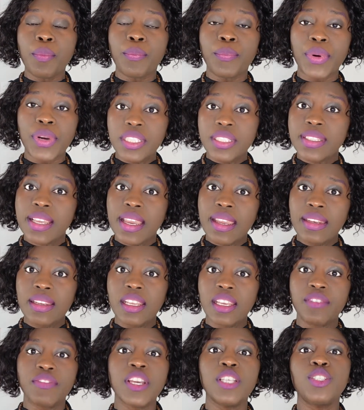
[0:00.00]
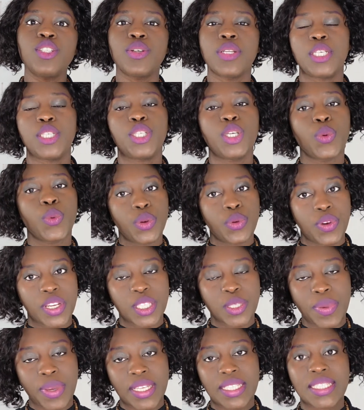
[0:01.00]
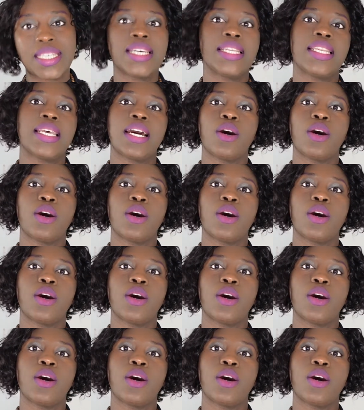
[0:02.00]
But then eventually she would respect it